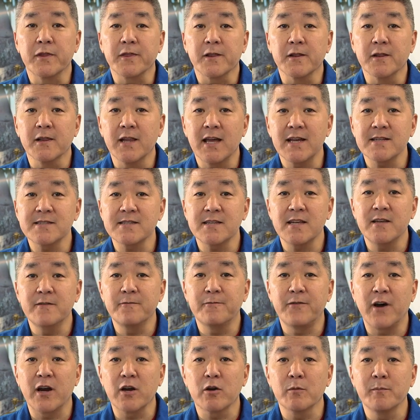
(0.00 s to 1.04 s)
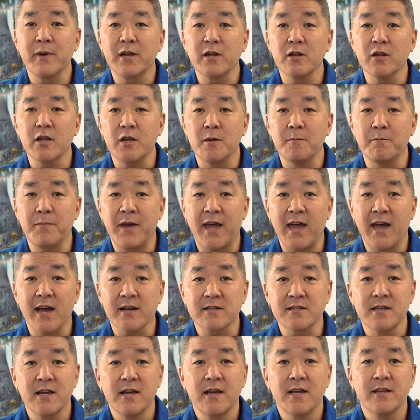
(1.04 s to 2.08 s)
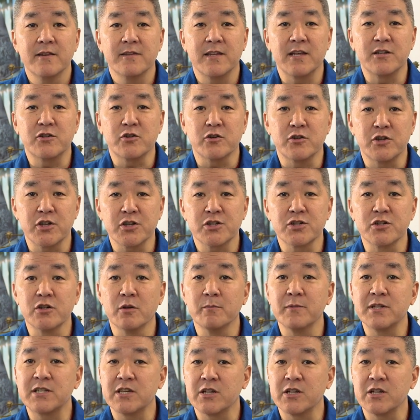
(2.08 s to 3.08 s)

with less environmental impact than traditional